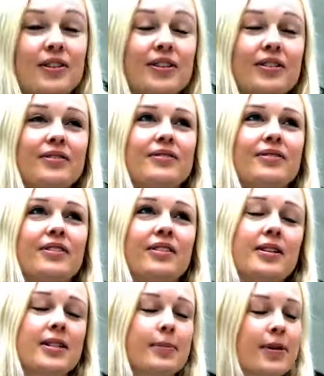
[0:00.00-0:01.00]
There are
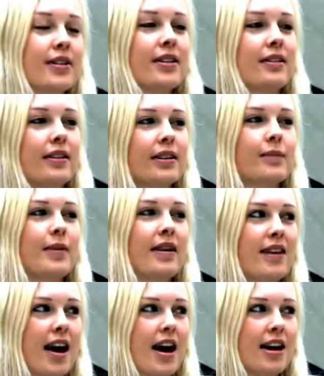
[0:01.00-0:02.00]
conspiracy theories
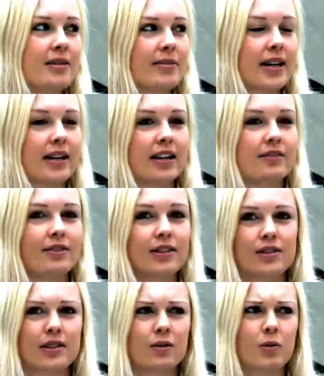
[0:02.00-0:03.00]
about that and about even
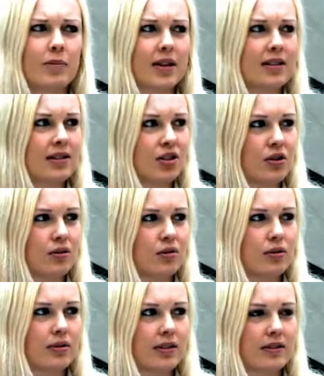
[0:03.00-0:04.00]
using webmaster
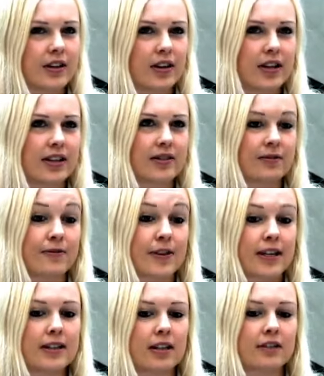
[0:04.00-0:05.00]
tools and various
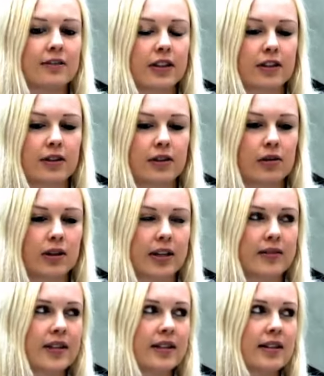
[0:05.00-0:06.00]
free stuff that Google
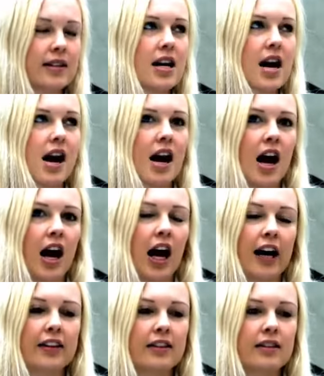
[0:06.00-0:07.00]
gives us. And
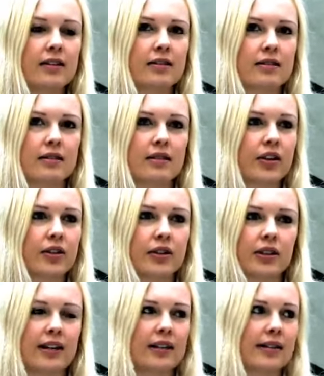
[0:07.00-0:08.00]
I think that
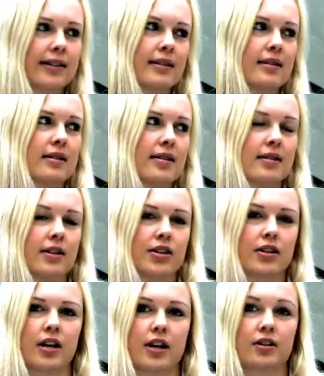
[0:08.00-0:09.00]
Google Analytics is just
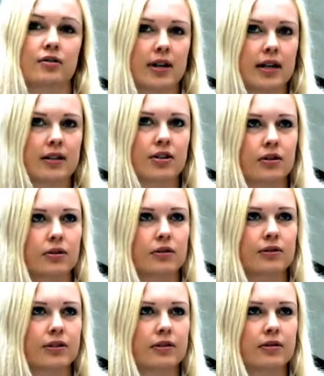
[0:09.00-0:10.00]
such a great tool
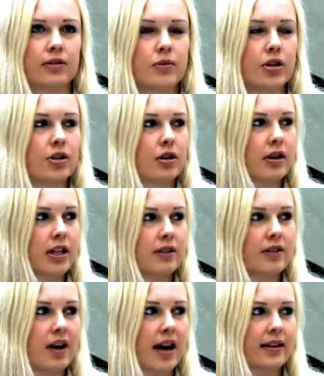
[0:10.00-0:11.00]
for the majority
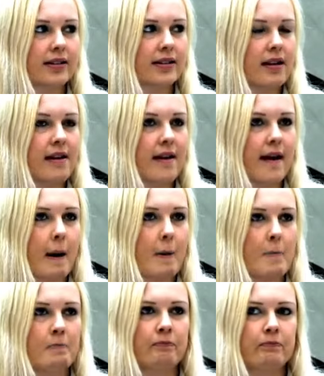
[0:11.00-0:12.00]
of sites that
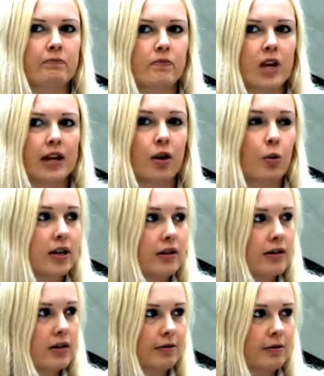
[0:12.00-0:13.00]
we
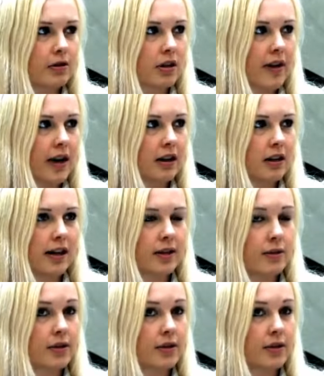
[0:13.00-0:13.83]
use it for all of our clients.